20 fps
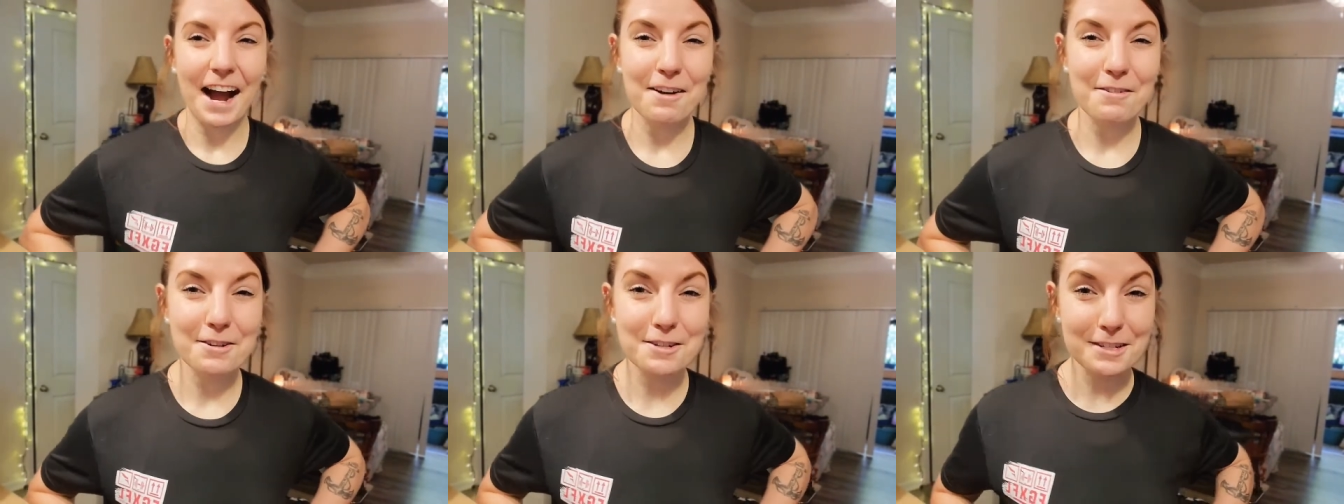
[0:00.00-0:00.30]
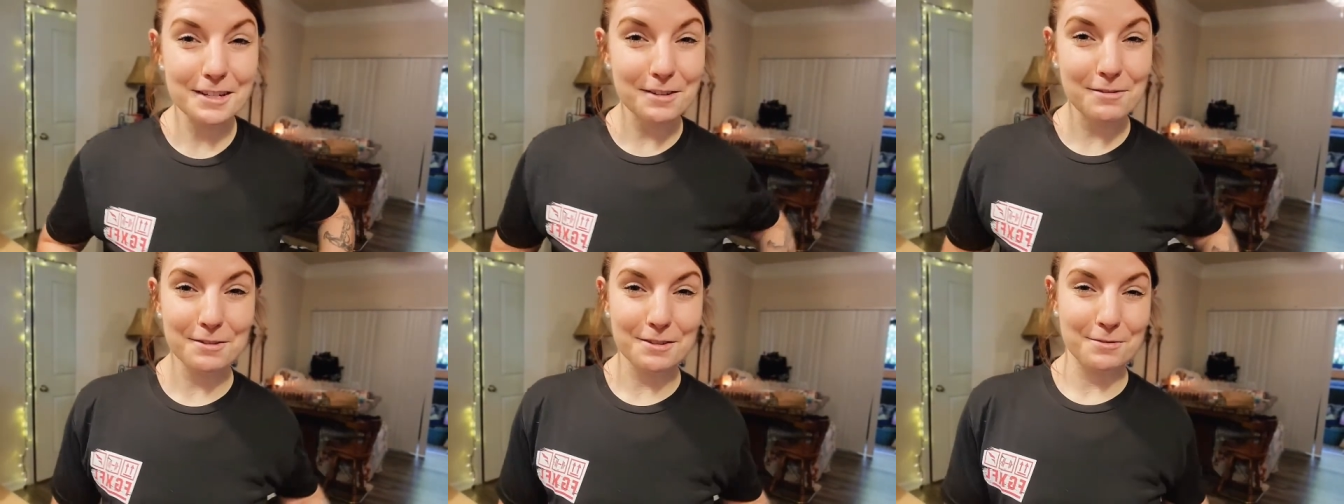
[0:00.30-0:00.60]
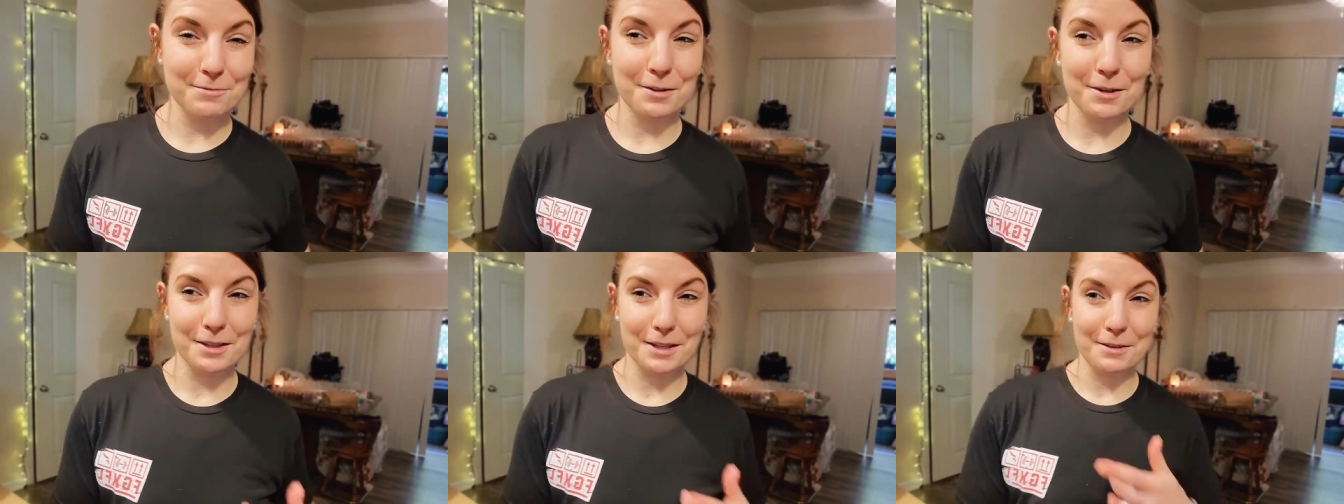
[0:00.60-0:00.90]
I wish that was
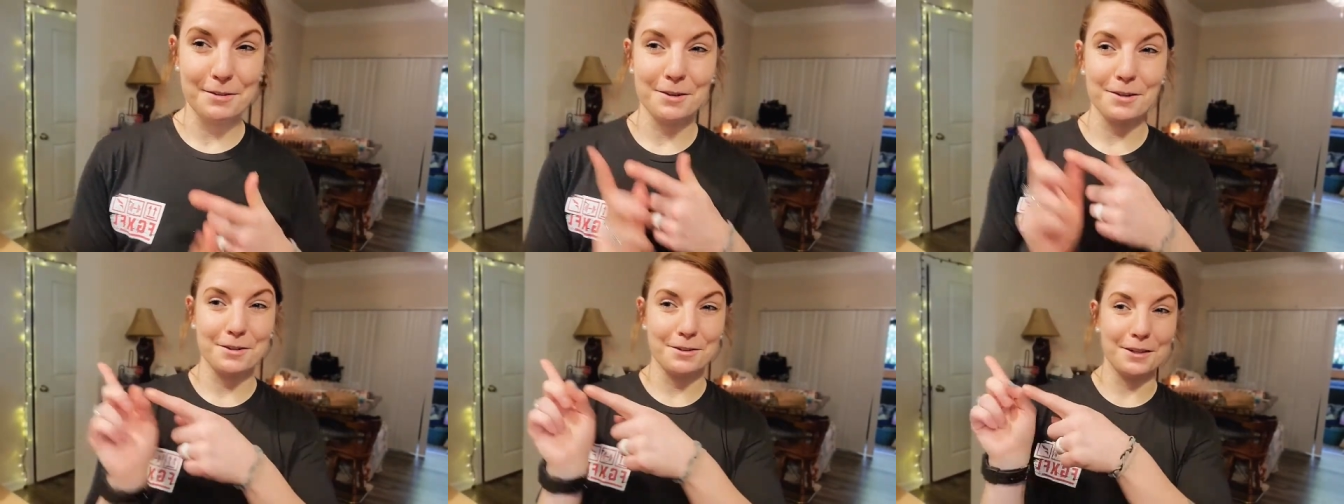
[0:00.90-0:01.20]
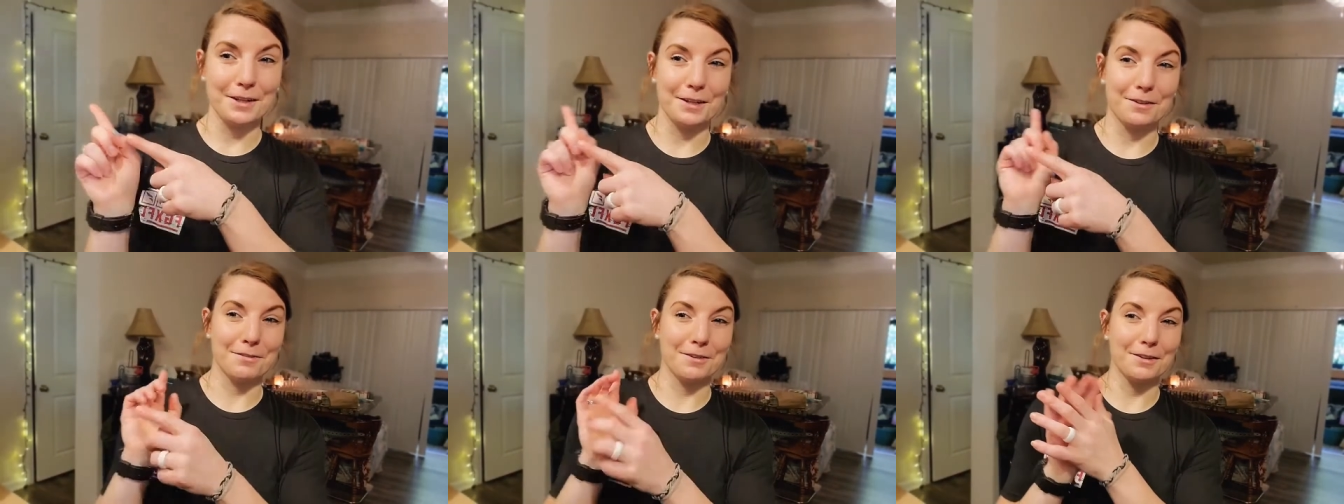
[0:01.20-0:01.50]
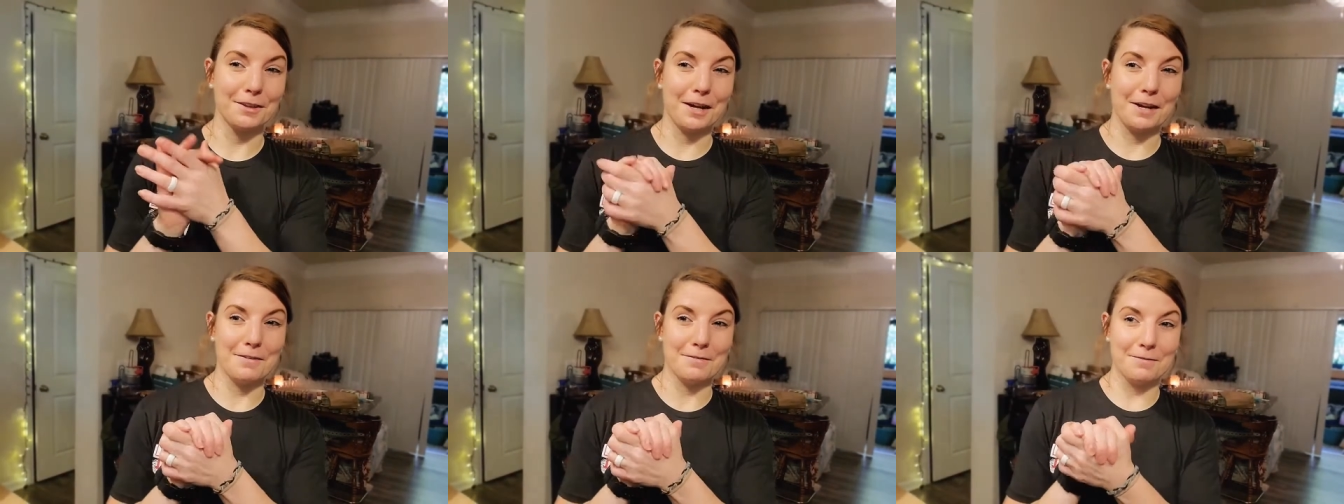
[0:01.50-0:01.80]
what they were doing in
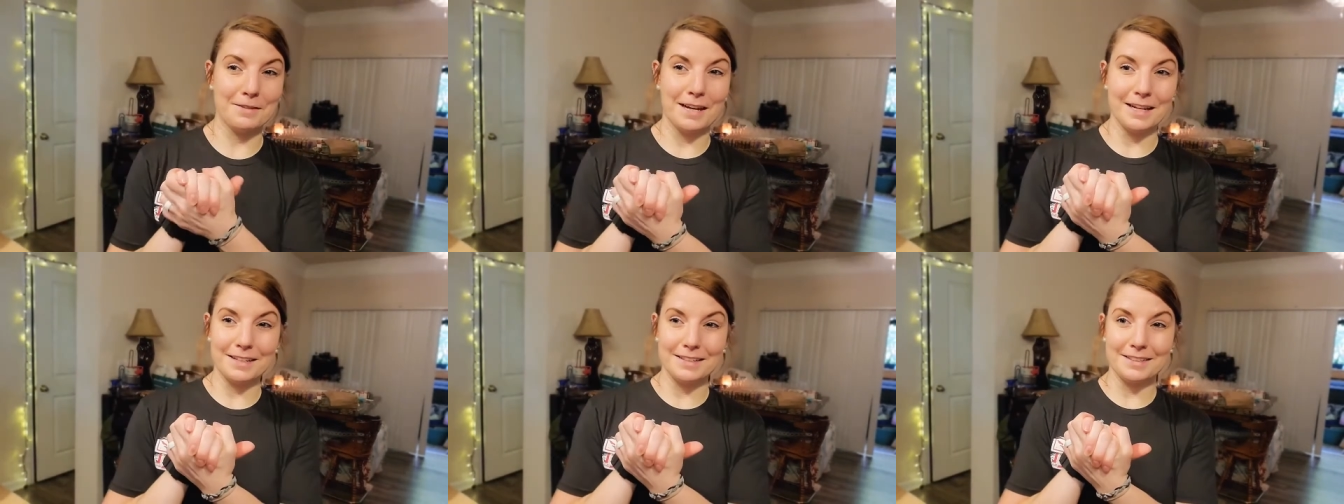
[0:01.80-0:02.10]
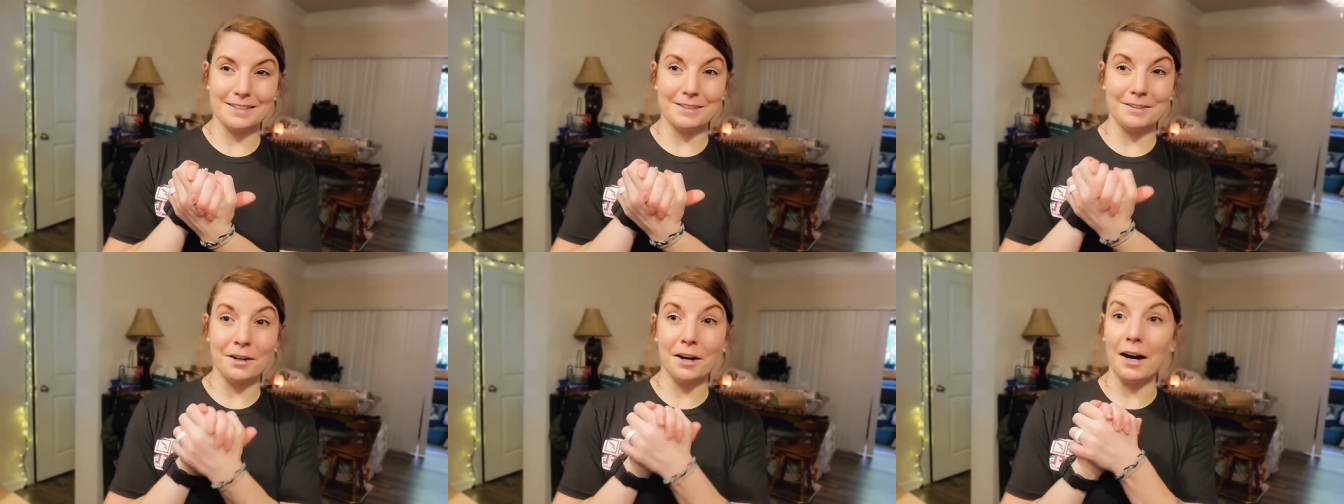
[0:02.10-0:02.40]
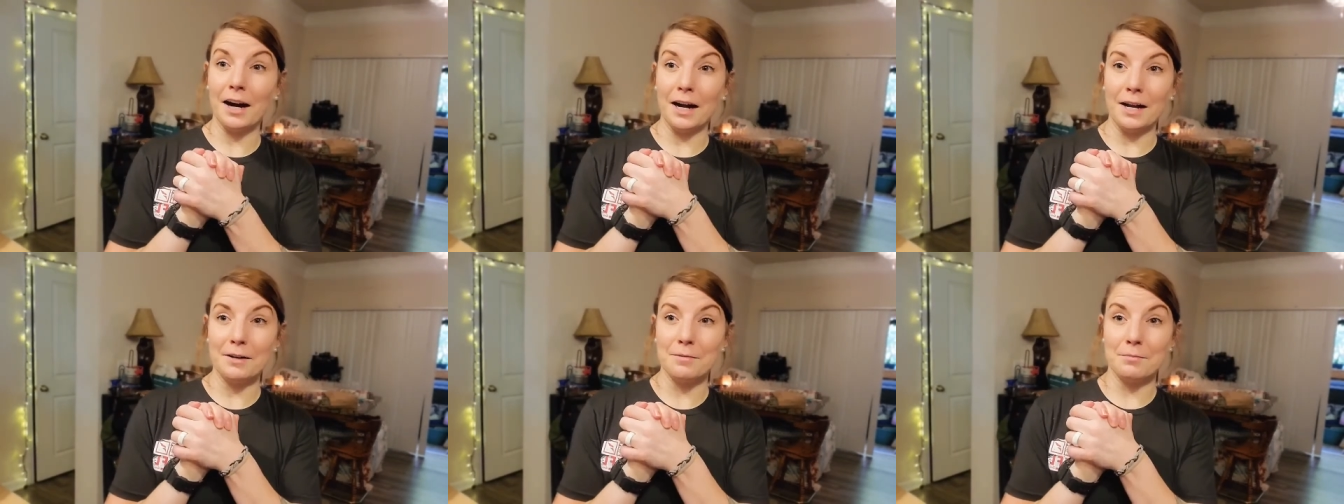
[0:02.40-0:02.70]
real life. That's
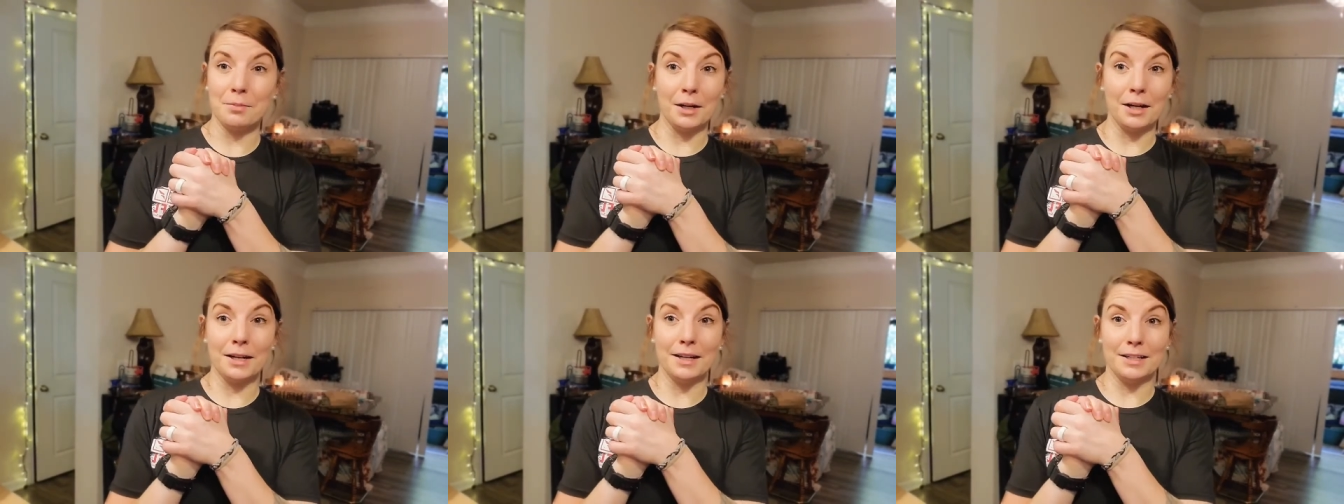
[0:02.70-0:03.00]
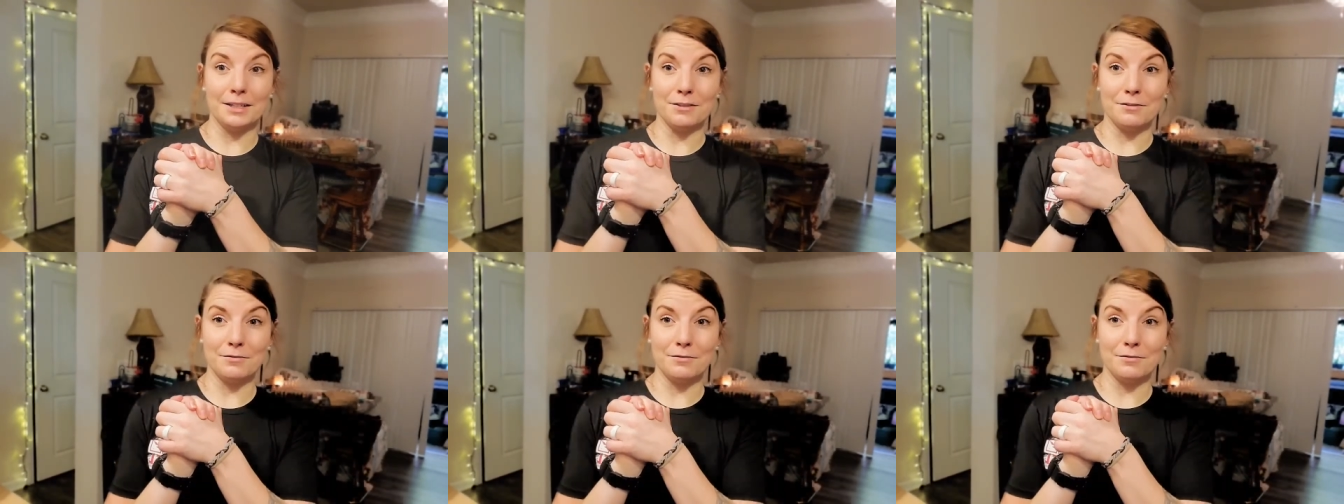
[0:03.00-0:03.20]
not, but it's